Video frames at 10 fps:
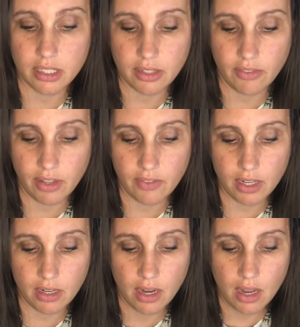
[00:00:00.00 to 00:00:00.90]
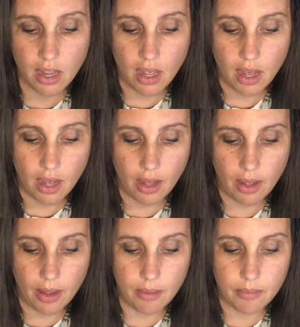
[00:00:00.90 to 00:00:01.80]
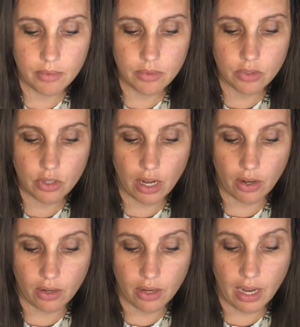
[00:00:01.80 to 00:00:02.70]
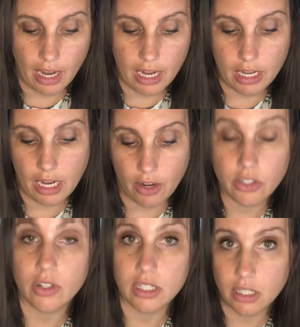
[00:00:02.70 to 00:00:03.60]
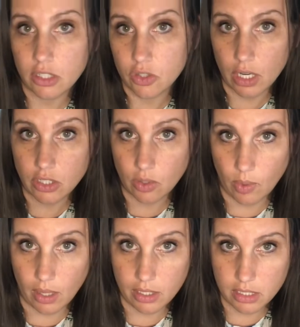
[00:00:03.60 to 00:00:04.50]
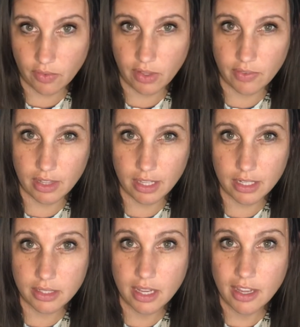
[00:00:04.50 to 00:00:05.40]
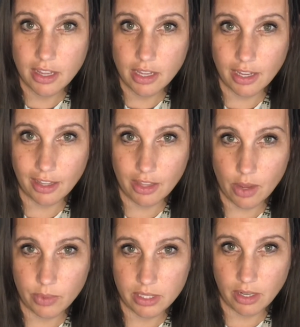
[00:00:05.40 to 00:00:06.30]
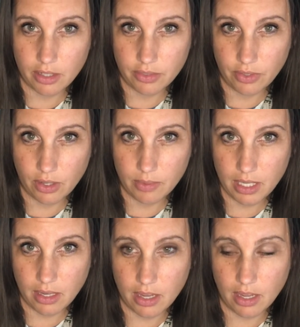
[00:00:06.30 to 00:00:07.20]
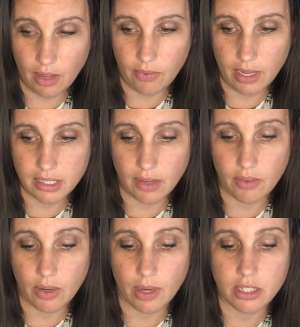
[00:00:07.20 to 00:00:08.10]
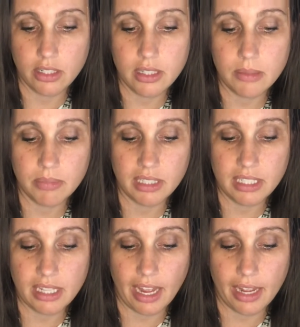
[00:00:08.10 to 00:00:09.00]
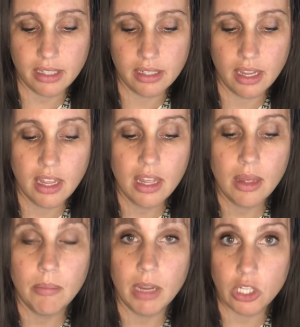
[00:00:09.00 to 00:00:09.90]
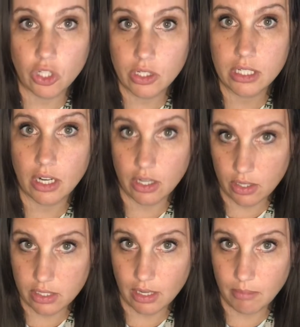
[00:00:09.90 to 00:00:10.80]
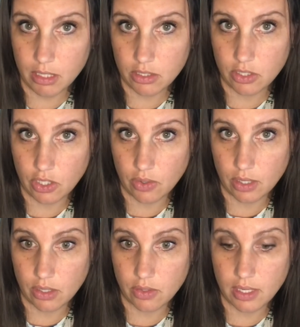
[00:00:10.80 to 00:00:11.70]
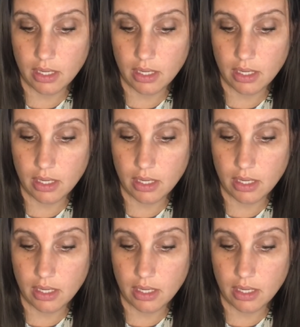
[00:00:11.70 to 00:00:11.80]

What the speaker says: of living, or 8 characteristics, traits, or qualities of living things. And that will start us for our week. If you guys have any questions, please ask. Make sure you start your assignment so you know what you're doing.